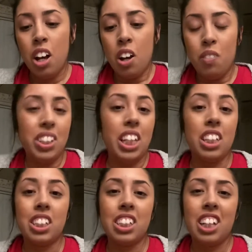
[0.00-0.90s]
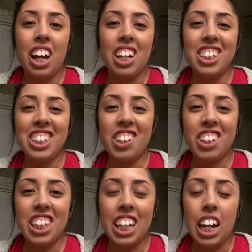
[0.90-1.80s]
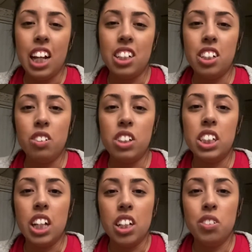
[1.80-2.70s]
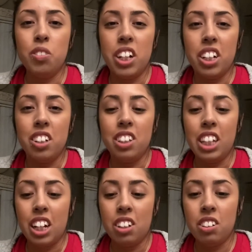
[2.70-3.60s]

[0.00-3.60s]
But that's kind of something that I noticed as well, that,